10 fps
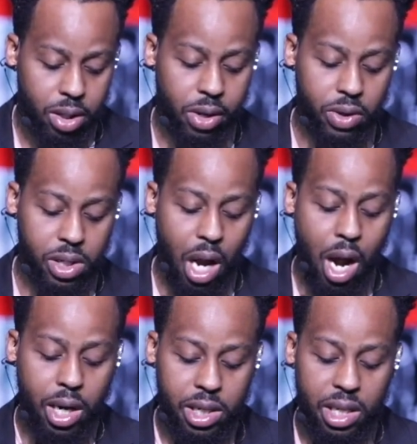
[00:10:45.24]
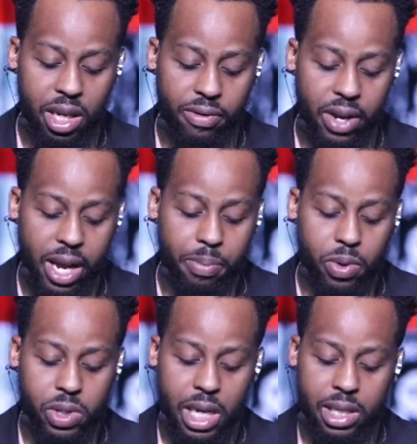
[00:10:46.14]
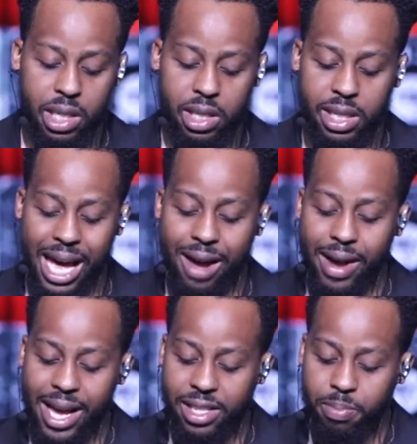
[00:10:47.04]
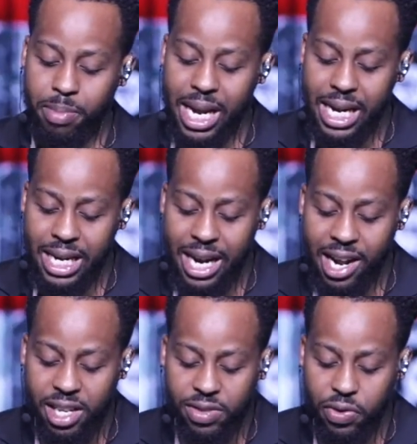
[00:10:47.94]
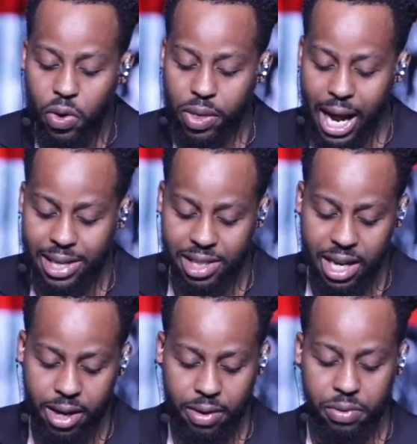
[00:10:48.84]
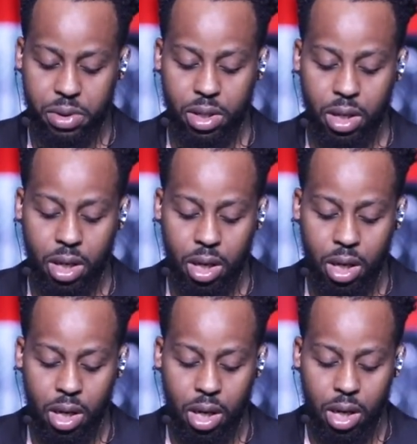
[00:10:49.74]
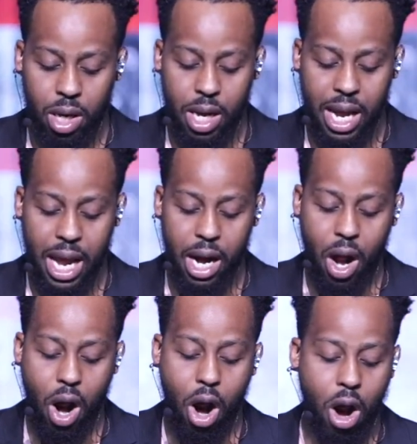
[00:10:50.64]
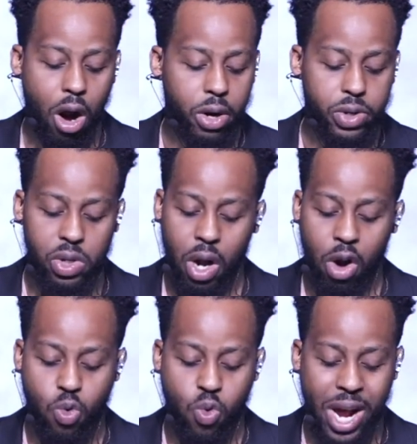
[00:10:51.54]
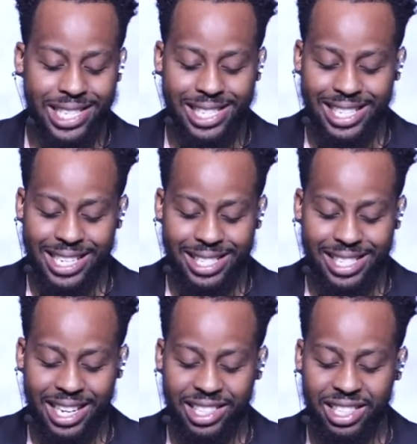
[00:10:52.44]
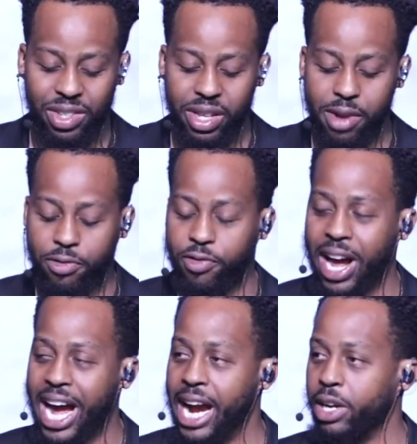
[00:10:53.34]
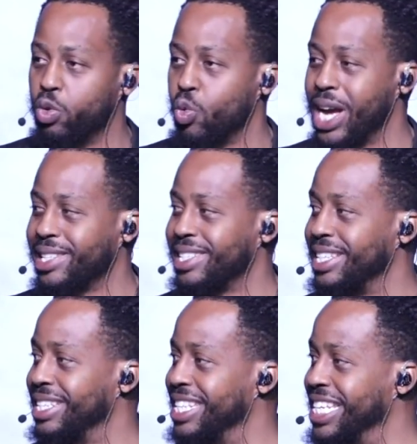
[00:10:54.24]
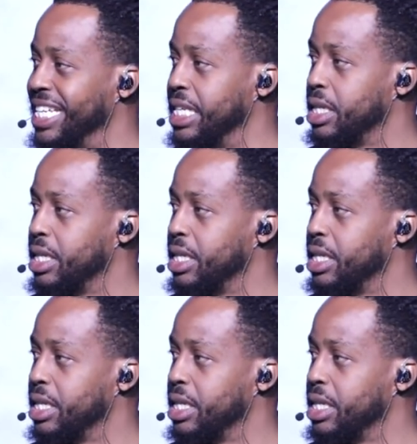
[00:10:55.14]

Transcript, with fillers: There is Augustine of Hippo says this Thou hast made us for thyself, and our hearts are restless until they find rest in thee.